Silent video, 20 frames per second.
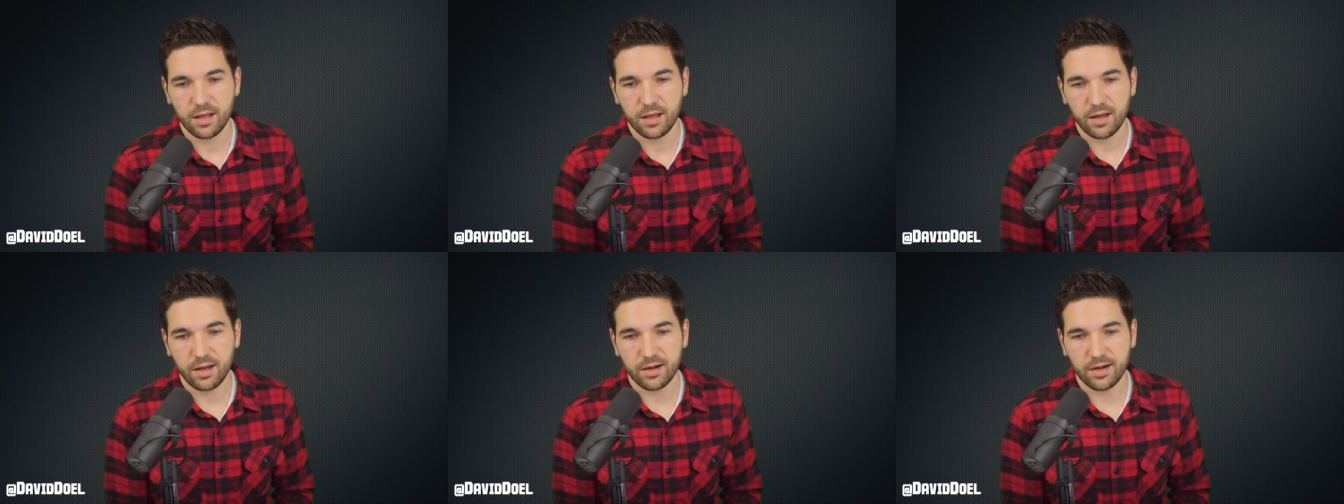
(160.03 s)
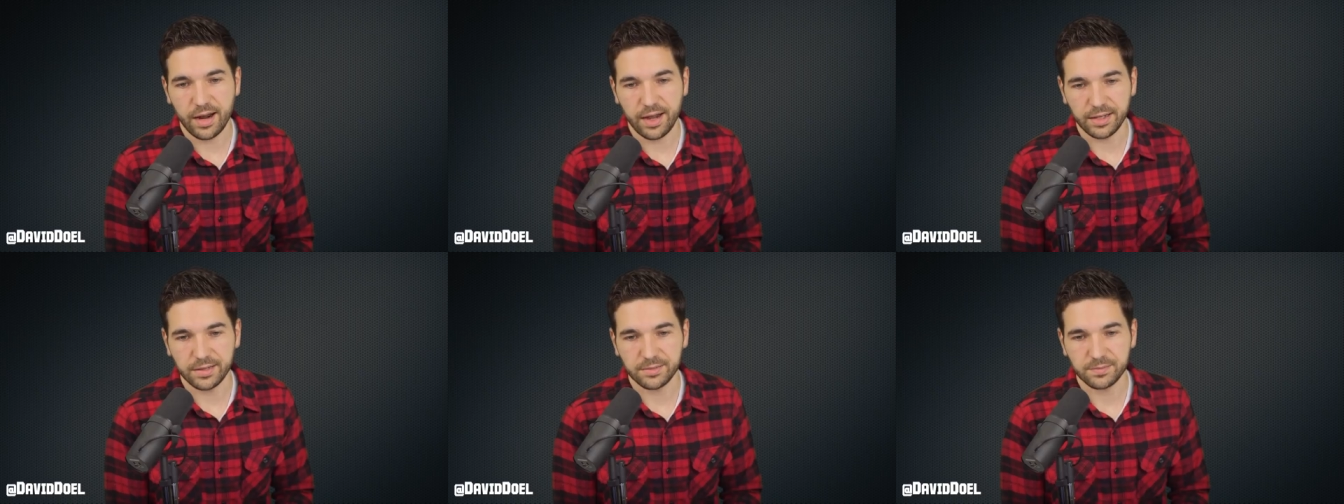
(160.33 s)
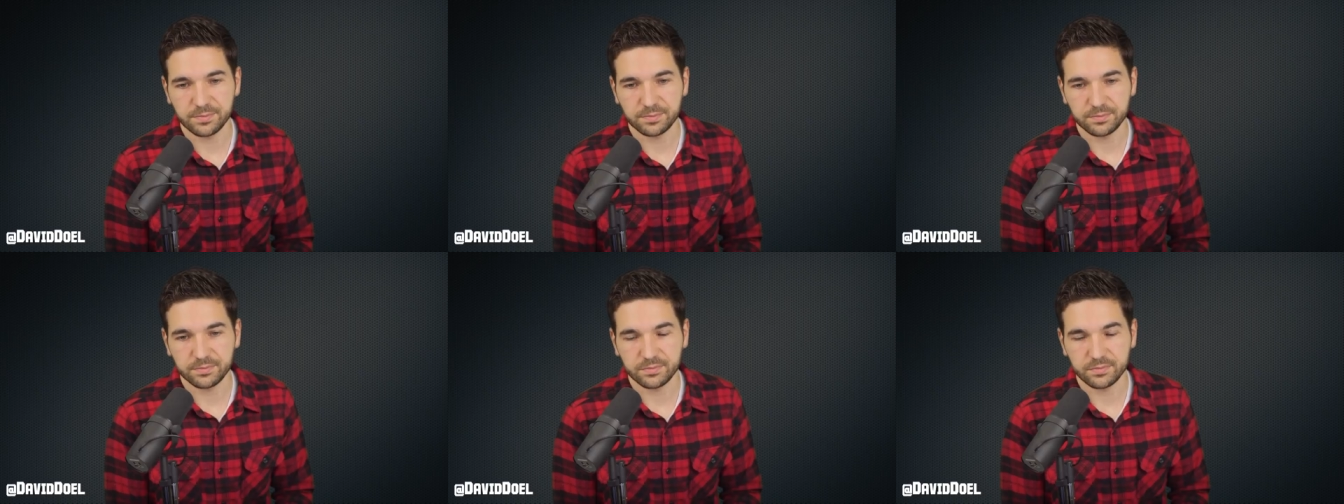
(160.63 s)
All right.
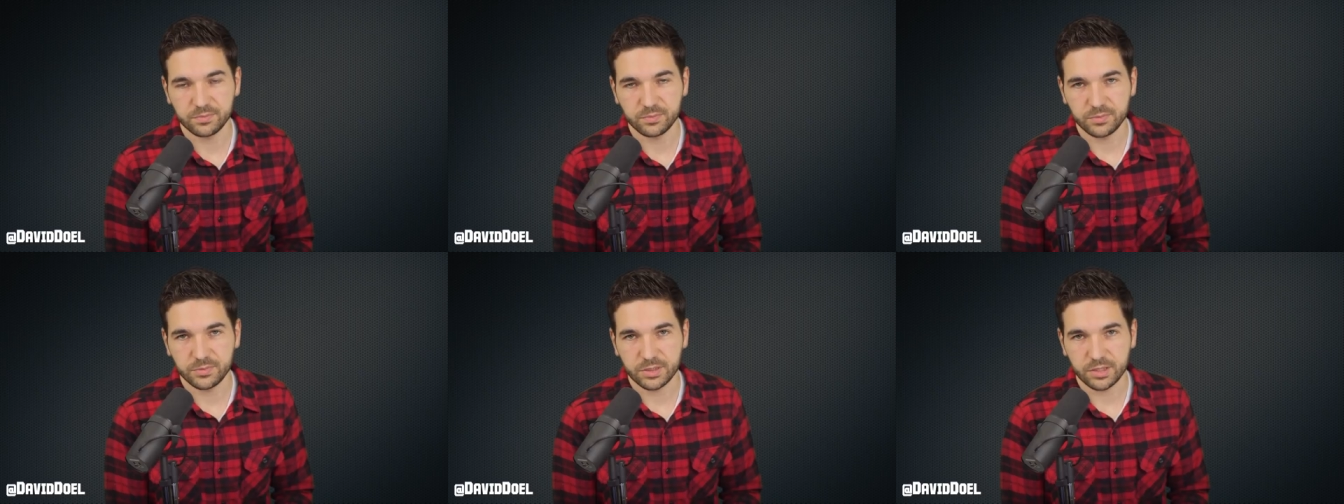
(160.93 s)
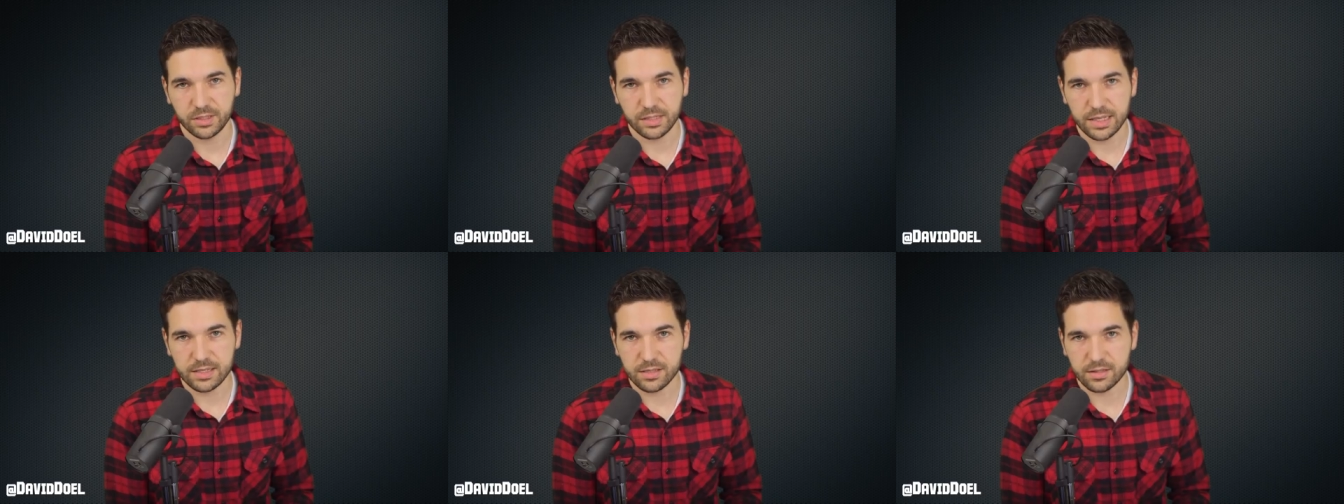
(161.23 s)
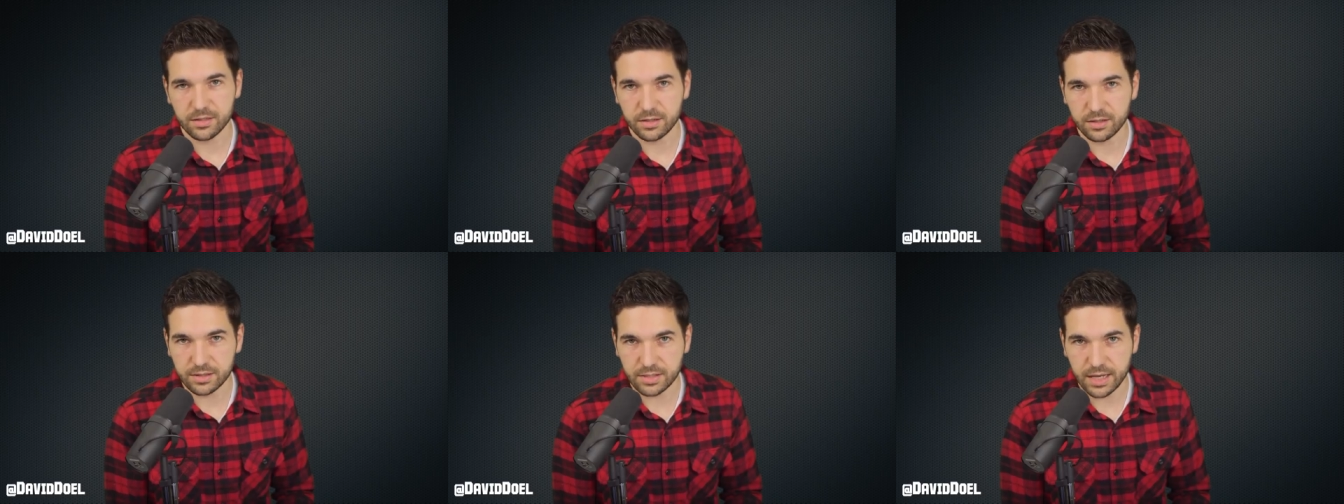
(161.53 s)
So that's a
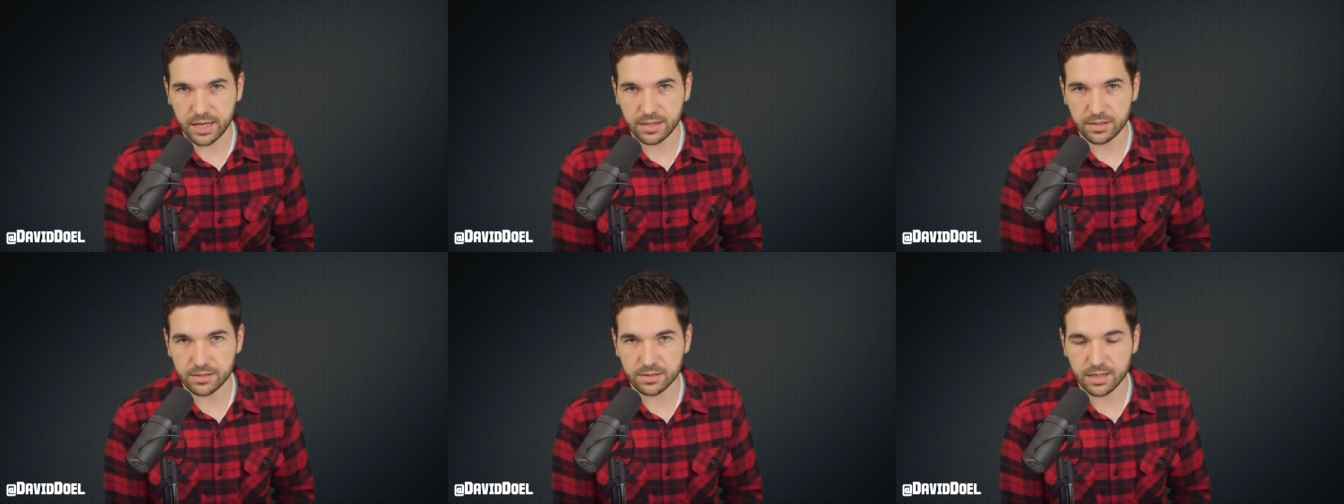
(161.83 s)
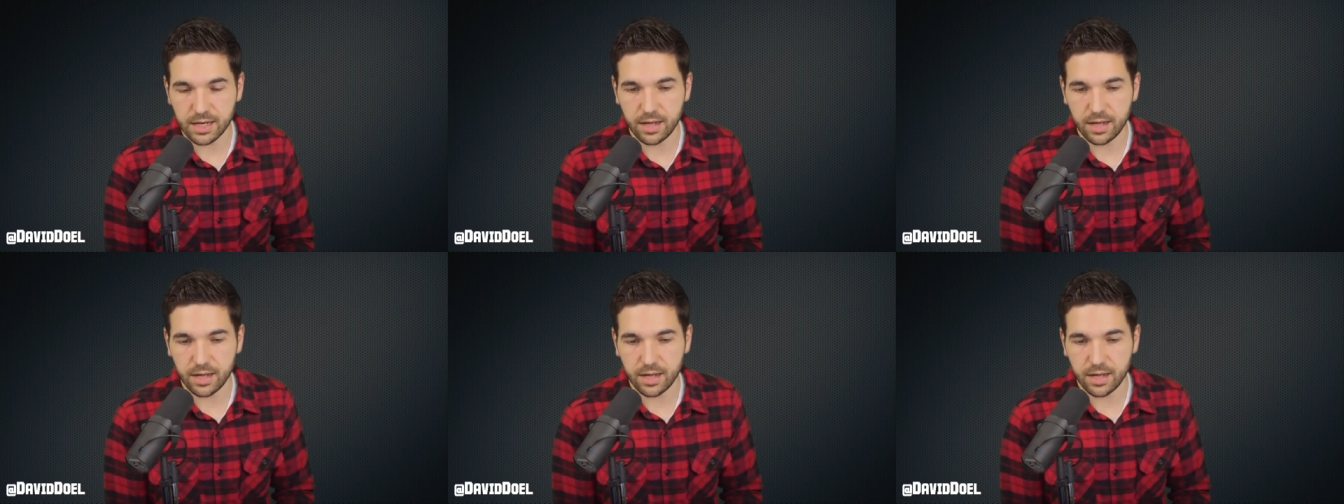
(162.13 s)
little taste.